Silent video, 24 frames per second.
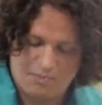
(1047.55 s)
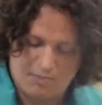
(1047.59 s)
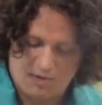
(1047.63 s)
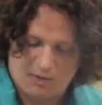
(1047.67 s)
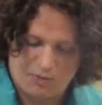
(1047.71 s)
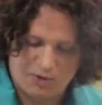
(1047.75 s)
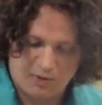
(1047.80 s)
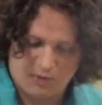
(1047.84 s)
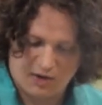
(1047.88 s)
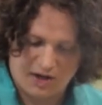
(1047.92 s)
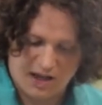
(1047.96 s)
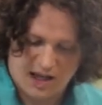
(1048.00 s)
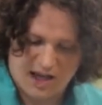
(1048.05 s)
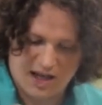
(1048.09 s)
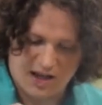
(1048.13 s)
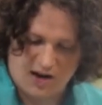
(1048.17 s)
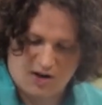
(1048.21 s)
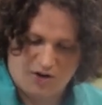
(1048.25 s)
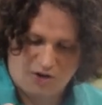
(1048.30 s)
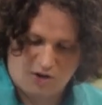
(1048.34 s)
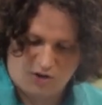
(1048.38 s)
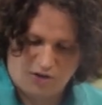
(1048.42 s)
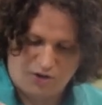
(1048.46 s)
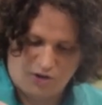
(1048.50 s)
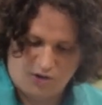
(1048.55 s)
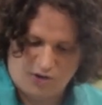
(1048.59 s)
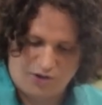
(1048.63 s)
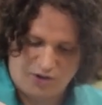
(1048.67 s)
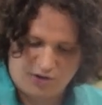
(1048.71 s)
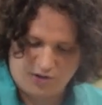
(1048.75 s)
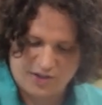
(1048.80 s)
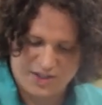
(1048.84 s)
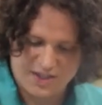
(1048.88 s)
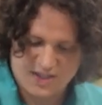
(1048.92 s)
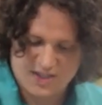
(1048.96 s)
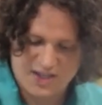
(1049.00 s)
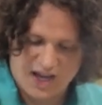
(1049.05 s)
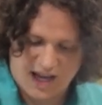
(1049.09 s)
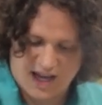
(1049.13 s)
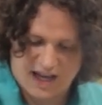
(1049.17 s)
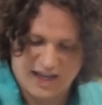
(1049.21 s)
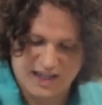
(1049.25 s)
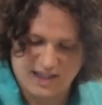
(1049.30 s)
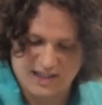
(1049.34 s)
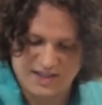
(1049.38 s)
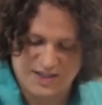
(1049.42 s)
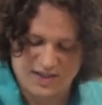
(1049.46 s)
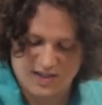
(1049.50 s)
But we want to hit all the
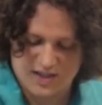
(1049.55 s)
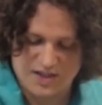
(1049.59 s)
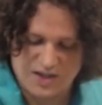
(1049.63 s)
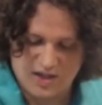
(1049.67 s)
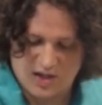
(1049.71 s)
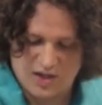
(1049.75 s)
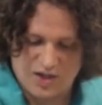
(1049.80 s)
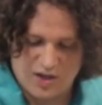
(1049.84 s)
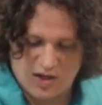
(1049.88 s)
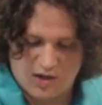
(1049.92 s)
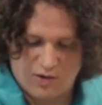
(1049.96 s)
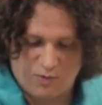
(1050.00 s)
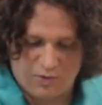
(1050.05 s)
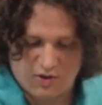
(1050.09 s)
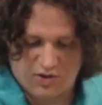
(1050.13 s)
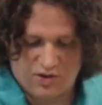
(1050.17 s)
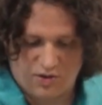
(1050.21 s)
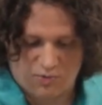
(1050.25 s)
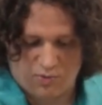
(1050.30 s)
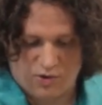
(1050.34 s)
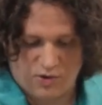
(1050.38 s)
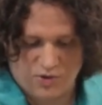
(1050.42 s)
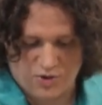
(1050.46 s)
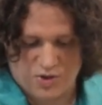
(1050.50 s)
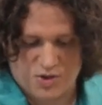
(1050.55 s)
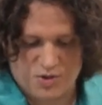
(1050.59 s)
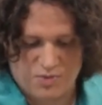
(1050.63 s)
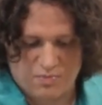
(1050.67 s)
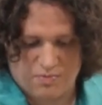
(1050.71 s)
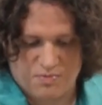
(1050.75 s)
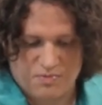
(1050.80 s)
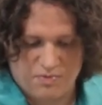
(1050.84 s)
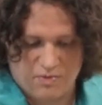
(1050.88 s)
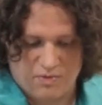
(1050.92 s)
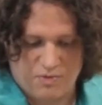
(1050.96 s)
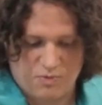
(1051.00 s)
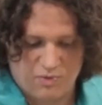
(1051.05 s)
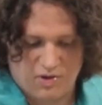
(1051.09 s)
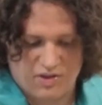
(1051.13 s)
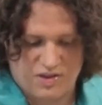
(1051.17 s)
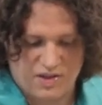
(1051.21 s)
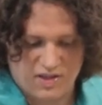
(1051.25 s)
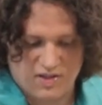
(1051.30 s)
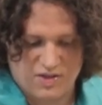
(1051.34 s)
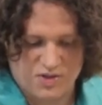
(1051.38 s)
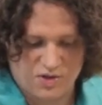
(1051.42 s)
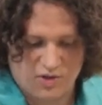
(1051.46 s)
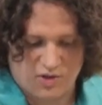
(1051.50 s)
sides with the roast, with
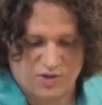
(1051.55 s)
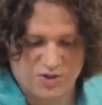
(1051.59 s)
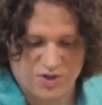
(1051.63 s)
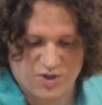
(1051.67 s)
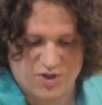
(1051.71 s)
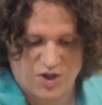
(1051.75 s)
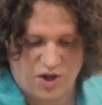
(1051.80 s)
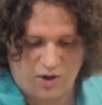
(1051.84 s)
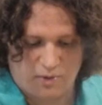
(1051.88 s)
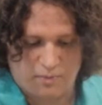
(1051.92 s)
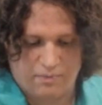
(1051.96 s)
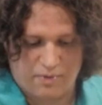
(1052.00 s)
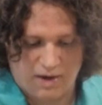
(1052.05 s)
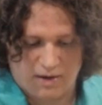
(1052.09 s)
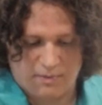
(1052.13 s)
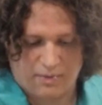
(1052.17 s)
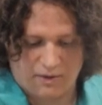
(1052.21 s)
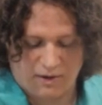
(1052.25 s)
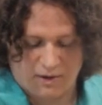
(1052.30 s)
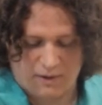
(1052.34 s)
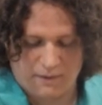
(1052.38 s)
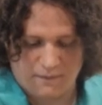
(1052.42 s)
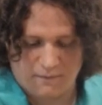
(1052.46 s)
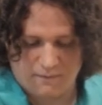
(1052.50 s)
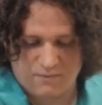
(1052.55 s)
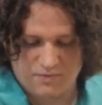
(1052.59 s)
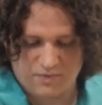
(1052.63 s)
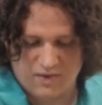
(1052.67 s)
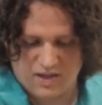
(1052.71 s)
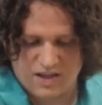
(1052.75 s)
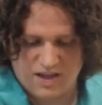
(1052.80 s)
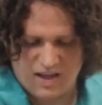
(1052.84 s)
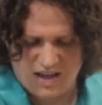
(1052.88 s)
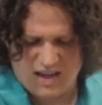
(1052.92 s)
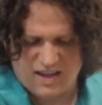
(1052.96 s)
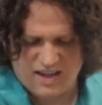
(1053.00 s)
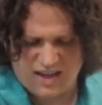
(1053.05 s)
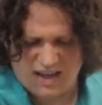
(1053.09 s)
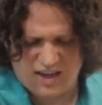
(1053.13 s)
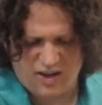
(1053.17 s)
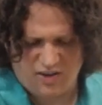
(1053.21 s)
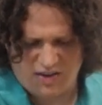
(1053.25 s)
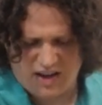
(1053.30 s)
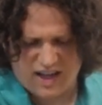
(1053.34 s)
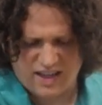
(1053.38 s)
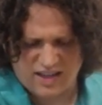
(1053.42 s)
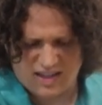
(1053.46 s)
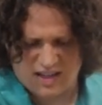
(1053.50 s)
this little salt and pepper. Now you
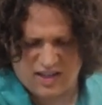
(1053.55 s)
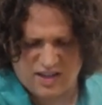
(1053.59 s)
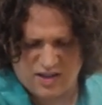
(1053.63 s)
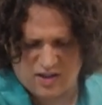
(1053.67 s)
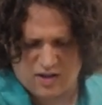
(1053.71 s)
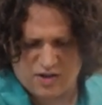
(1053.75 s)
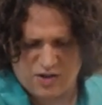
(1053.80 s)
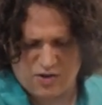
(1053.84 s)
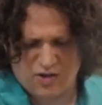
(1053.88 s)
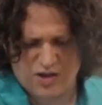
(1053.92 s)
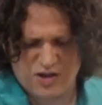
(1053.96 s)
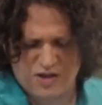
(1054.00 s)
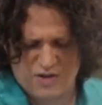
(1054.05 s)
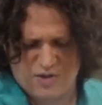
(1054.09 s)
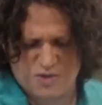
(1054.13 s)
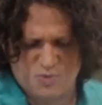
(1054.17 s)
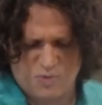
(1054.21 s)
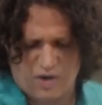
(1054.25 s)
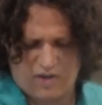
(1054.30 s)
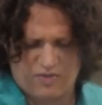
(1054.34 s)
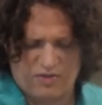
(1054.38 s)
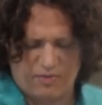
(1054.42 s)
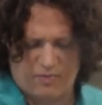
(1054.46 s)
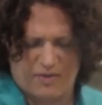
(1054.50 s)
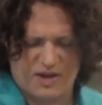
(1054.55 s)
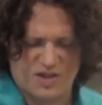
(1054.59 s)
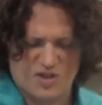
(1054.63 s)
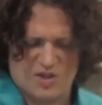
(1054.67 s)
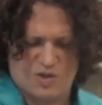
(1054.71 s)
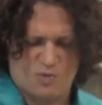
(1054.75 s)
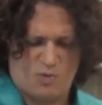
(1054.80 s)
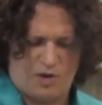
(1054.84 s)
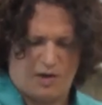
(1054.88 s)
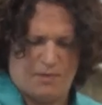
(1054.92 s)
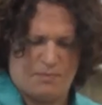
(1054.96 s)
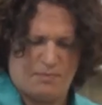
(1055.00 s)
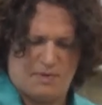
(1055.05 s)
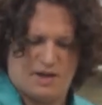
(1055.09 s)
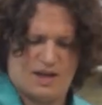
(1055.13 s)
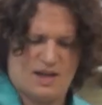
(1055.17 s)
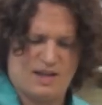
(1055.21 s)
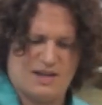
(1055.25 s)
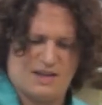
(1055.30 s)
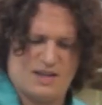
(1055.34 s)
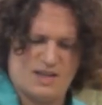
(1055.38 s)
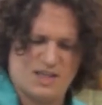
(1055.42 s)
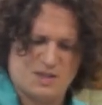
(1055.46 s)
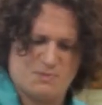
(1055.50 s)
don't have to, you can use whatever mix you want, but
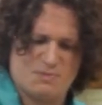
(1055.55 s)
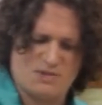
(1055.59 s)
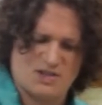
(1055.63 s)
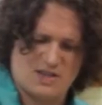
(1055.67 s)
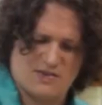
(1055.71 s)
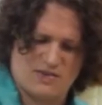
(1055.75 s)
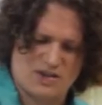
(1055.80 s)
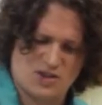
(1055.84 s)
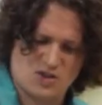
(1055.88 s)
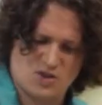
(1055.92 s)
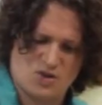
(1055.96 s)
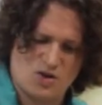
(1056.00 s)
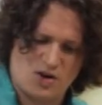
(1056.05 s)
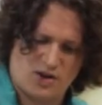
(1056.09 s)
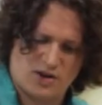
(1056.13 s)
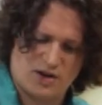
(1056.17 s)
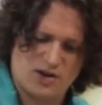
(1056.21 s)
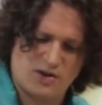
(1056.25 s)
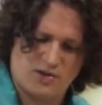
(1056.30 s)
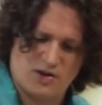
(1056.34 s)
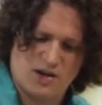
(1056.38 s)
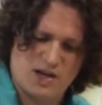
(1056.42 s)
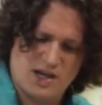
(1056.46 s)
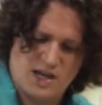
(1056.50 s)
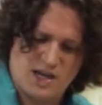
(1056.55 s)
in this specific scenario,